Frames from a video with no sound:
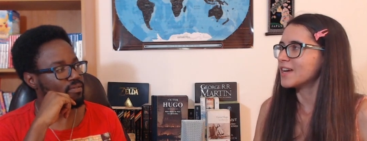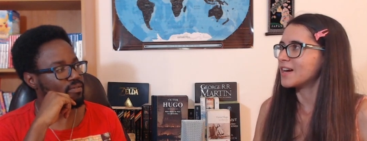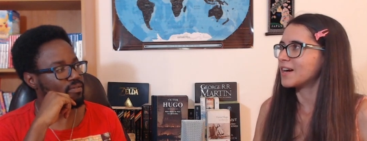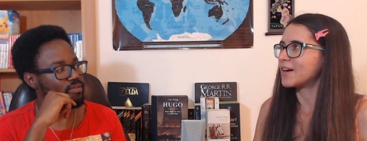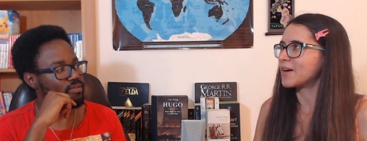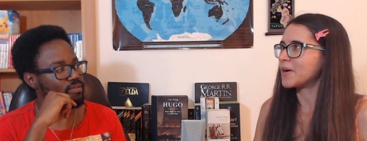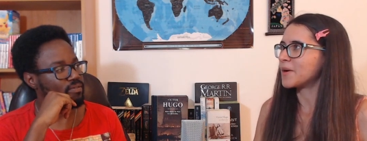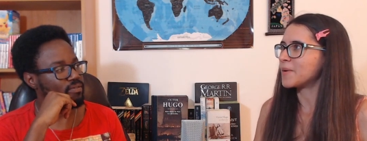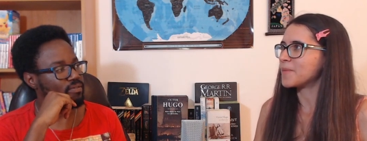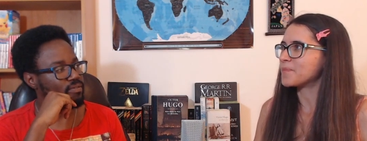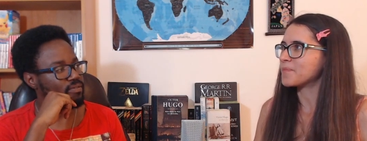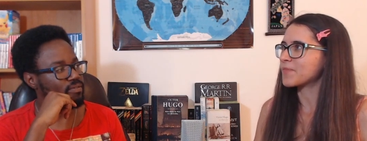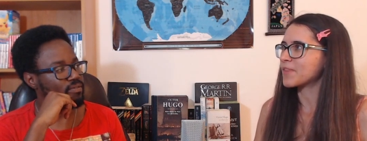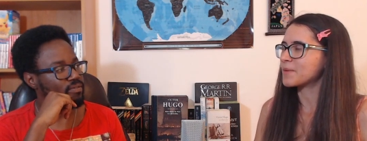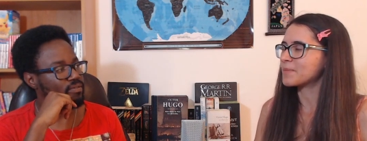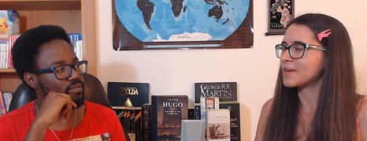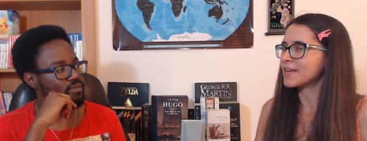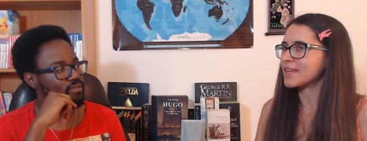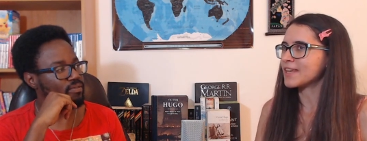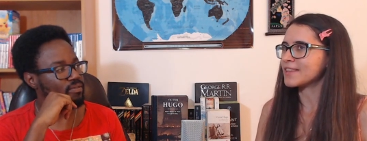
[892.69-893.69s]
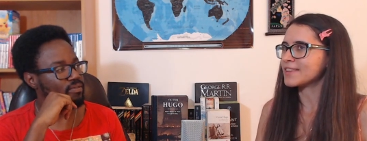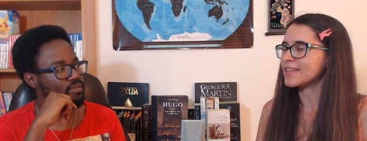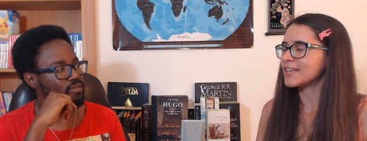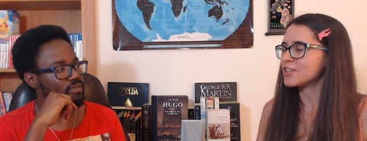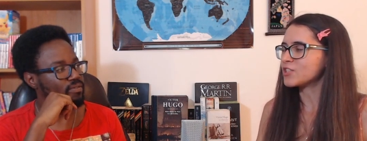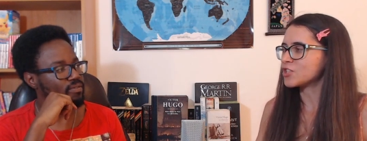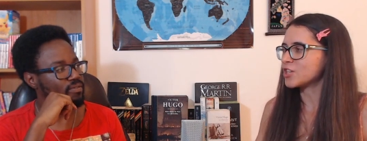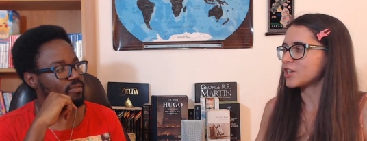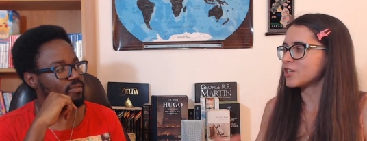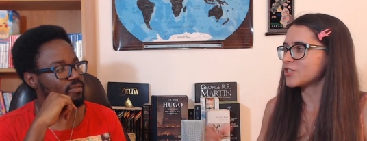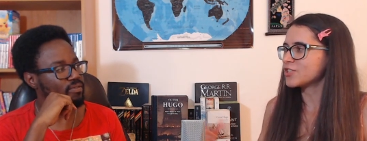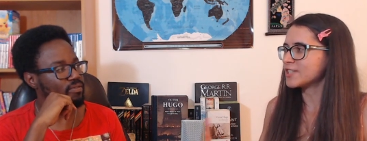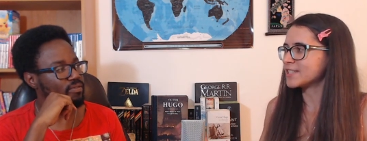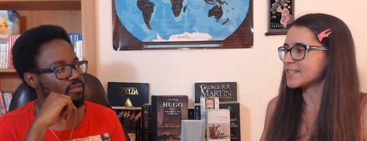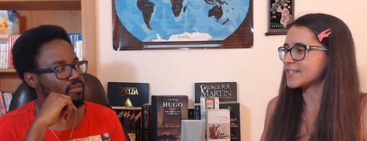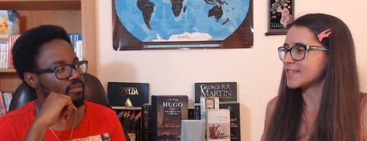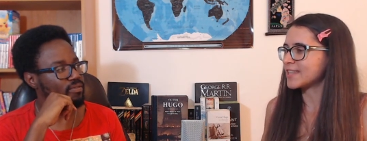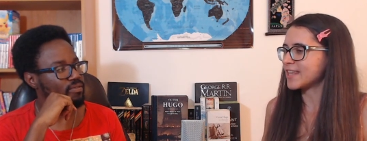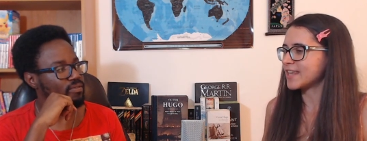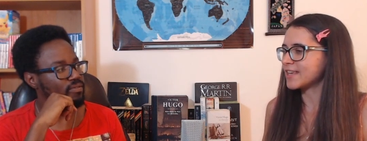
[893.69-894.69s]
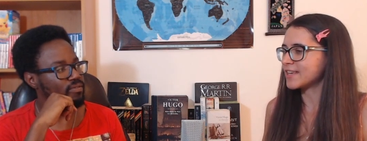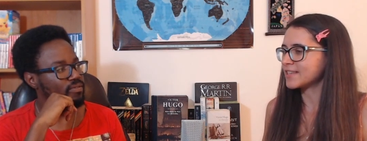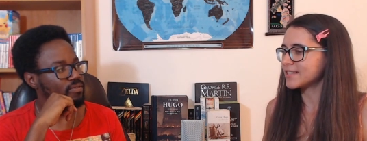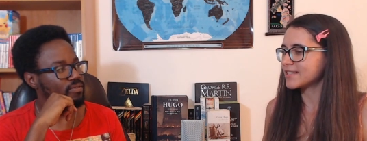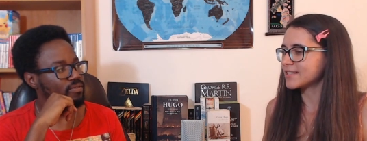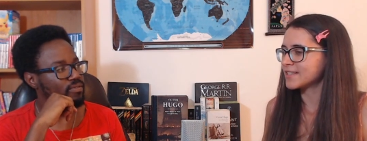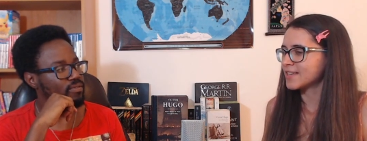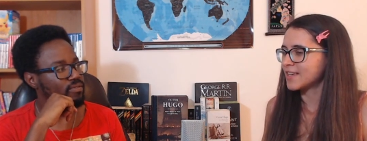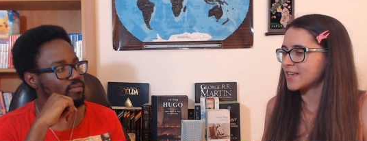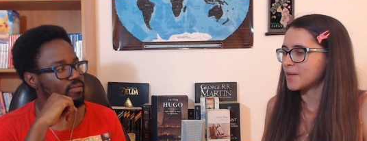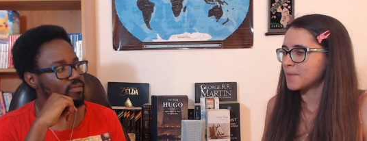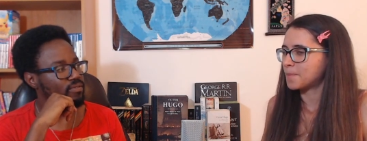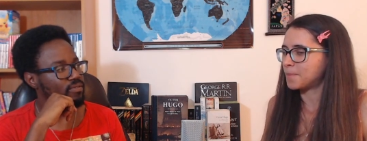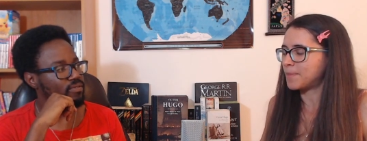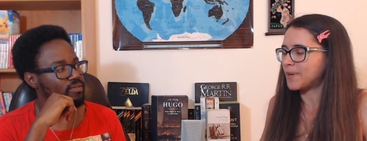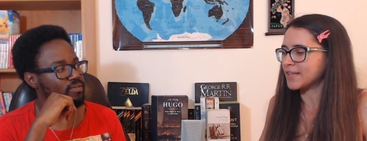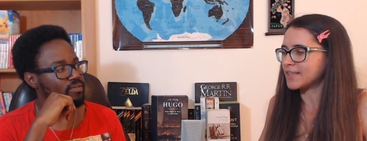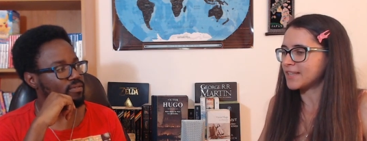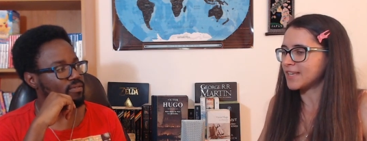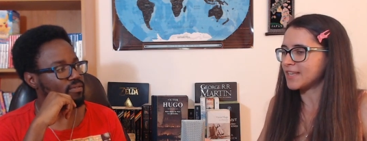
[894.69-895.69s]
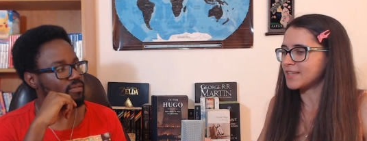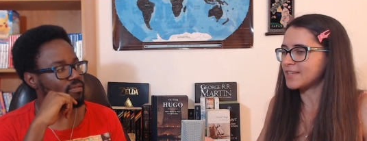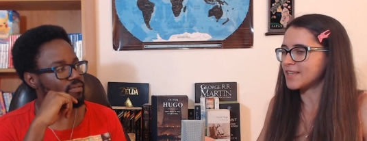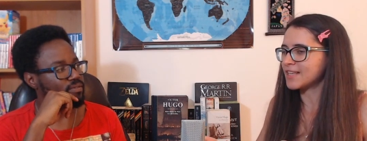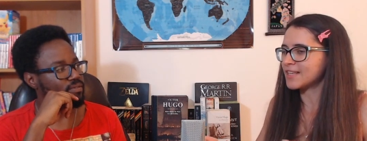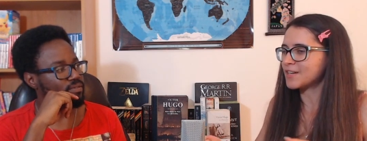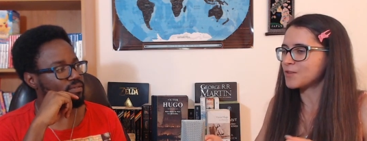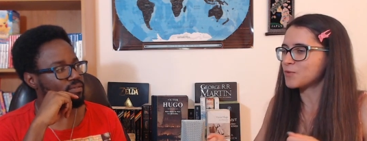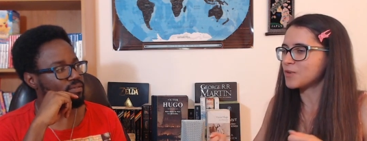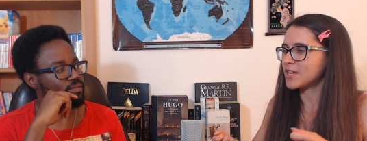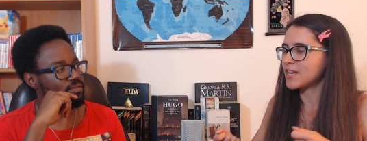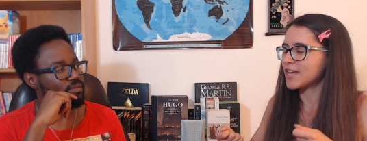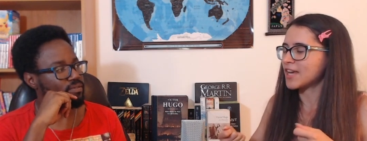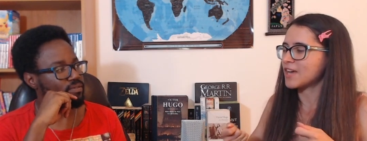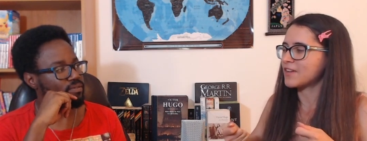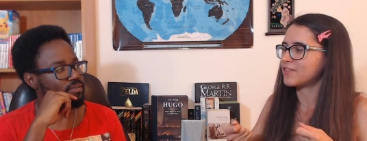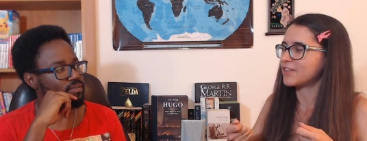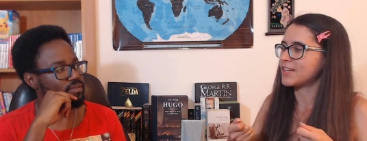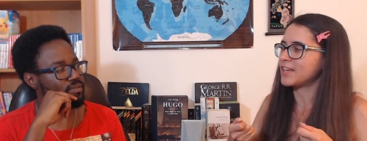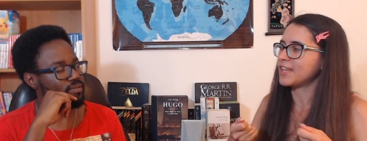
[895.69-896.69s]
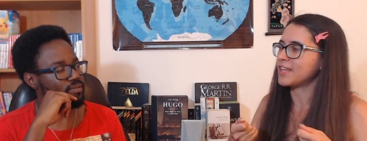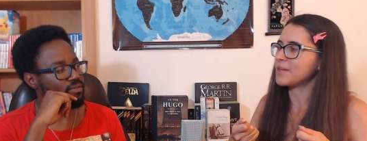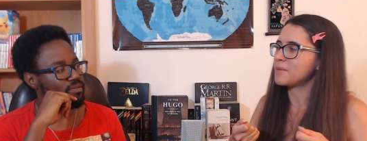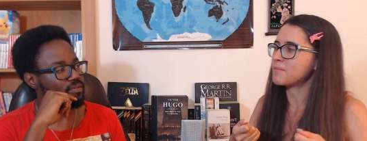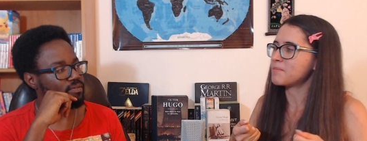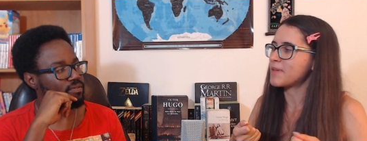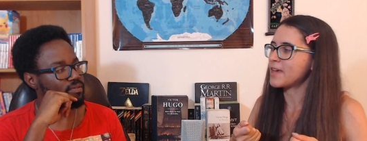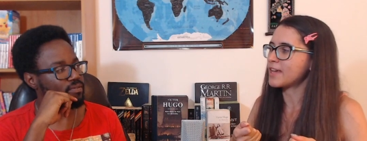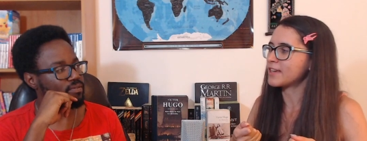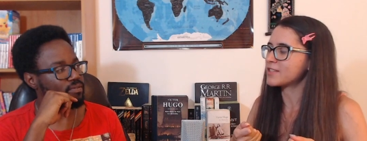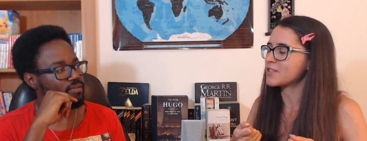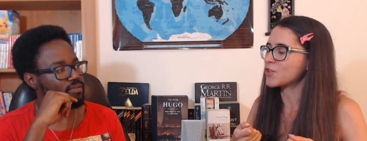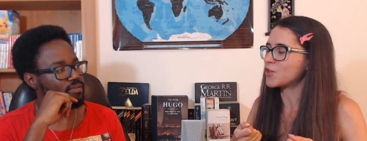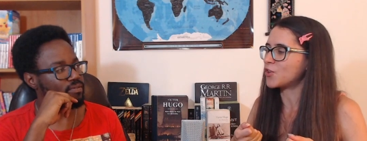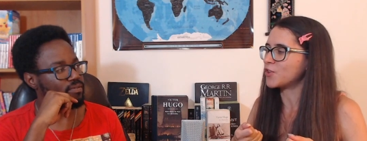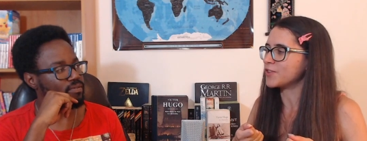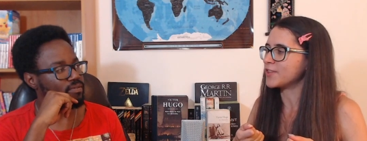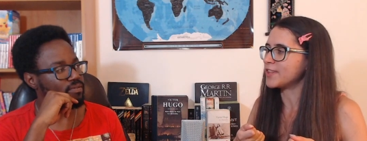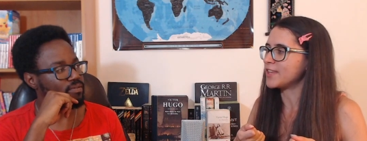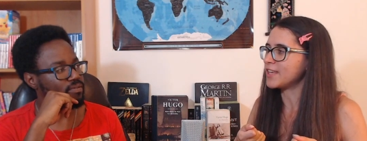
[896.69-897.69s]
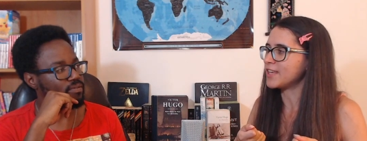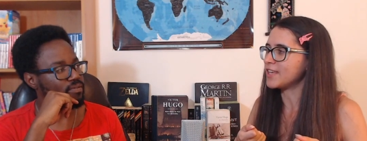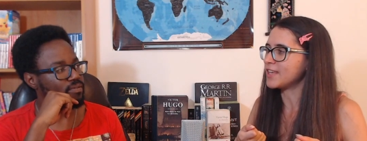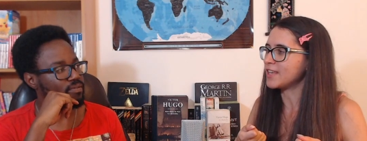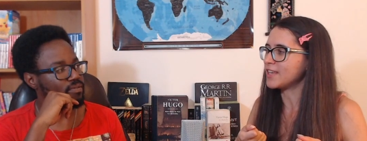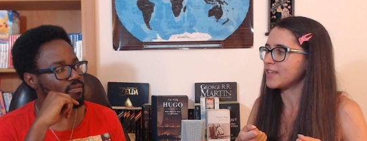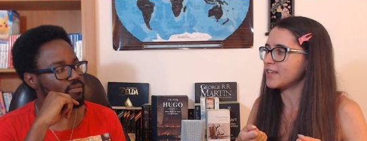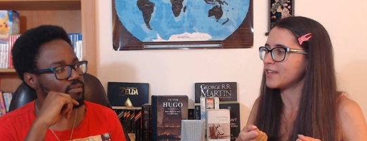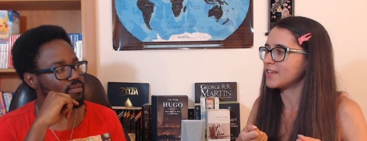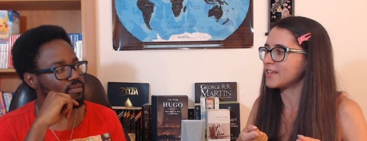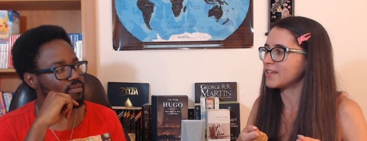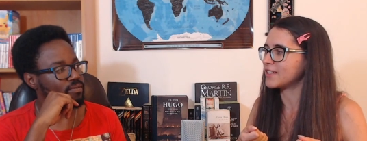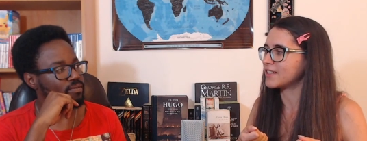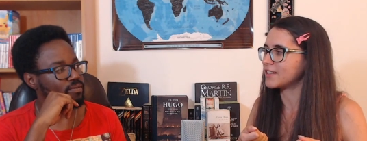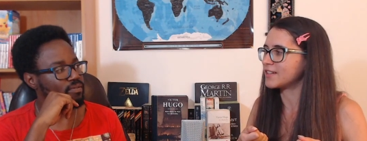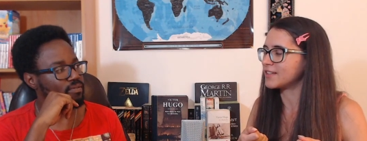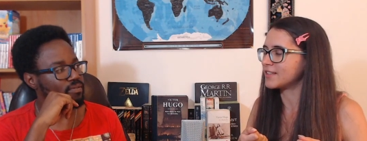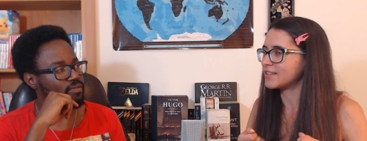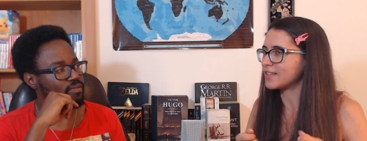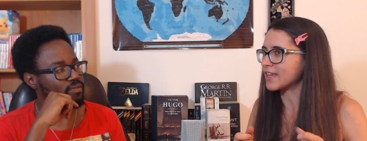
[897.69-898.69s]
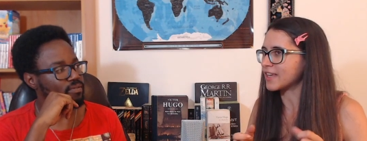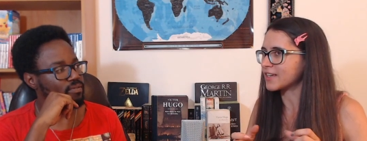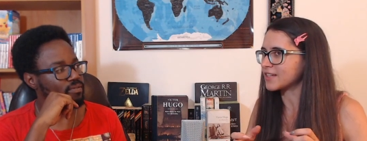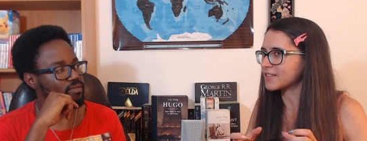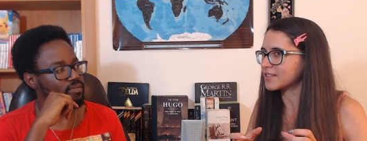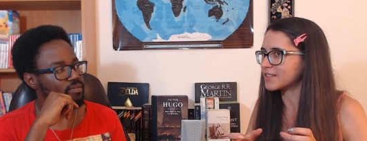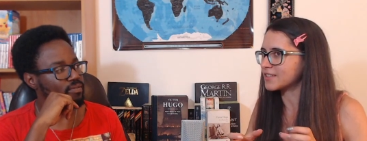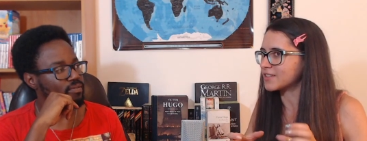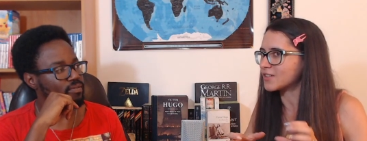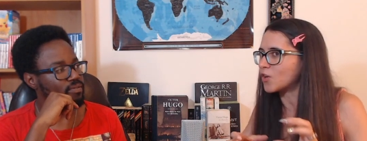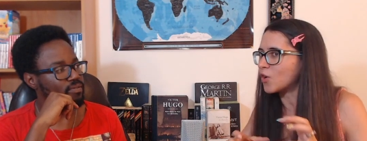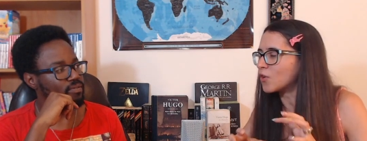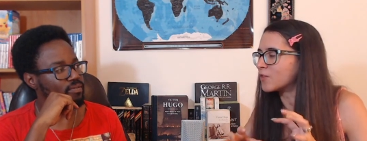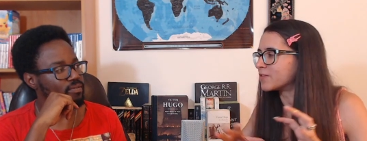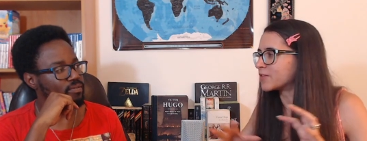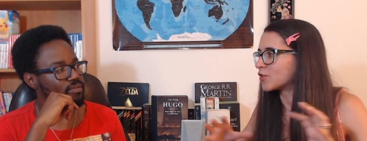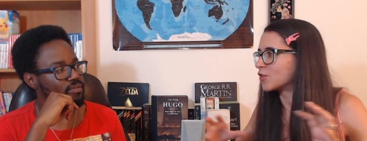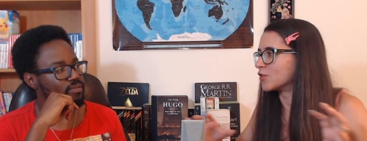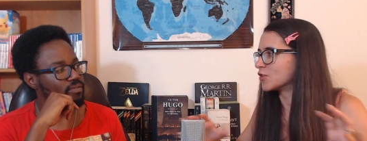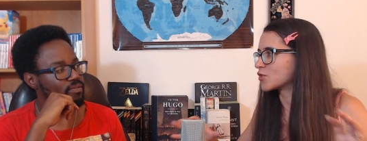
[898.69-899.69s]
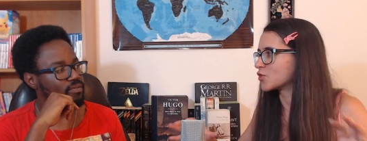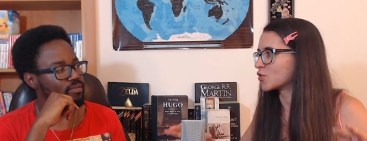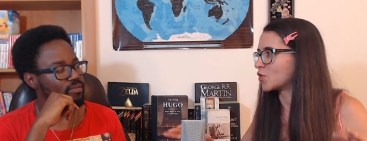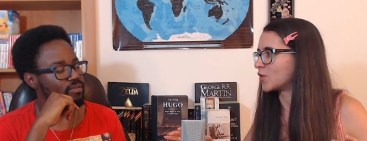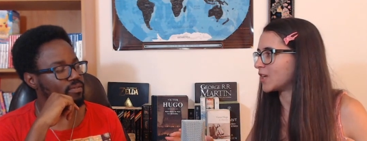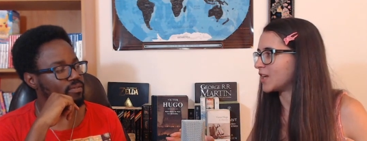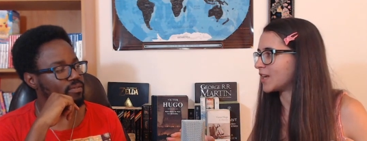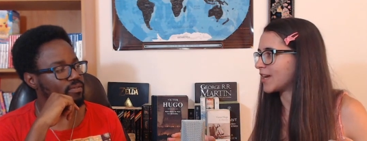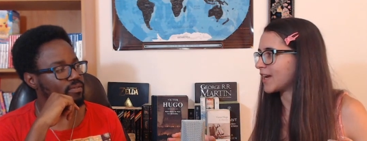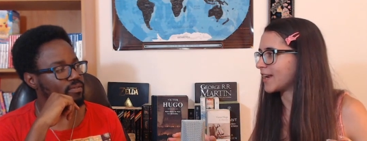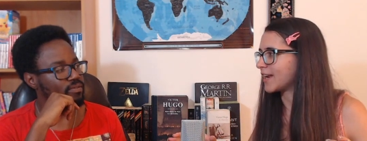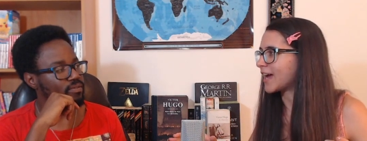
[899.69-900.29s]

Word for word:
Speaker 1: Um, but yeah, they change these things but it didn't really have an impact on the like overall storyline.